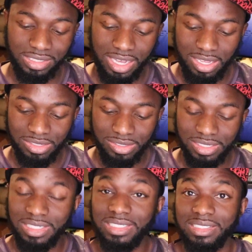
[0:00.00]
colored
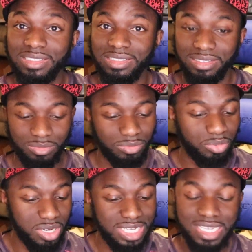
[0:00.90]
is
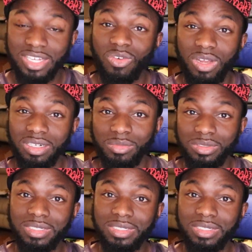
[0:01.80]
pretty incredible.